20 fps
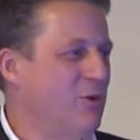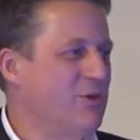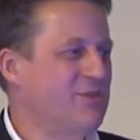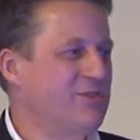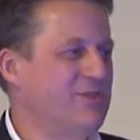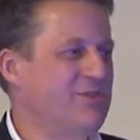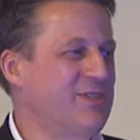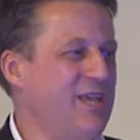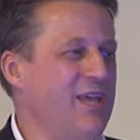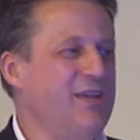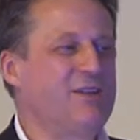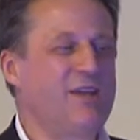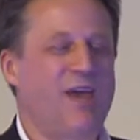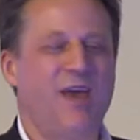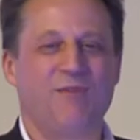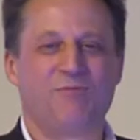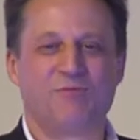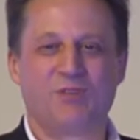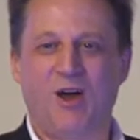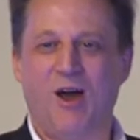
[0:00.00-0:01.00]
are said to
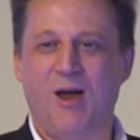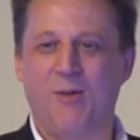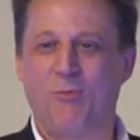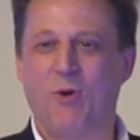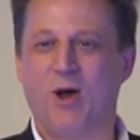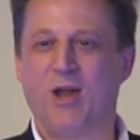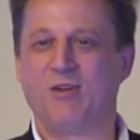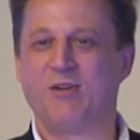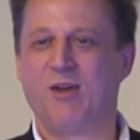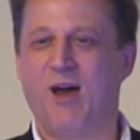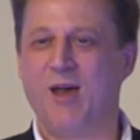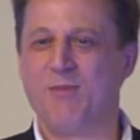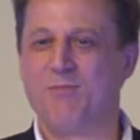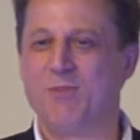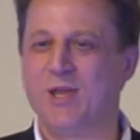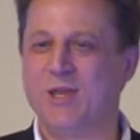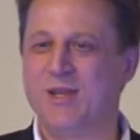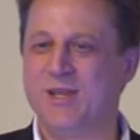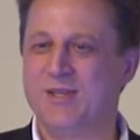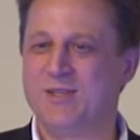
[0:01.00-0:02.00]
have type 1
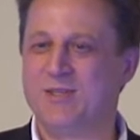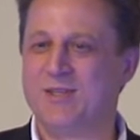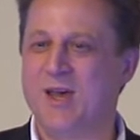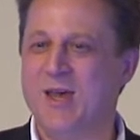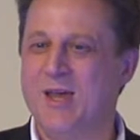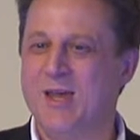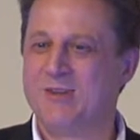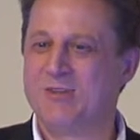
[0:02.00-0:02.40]
diabetes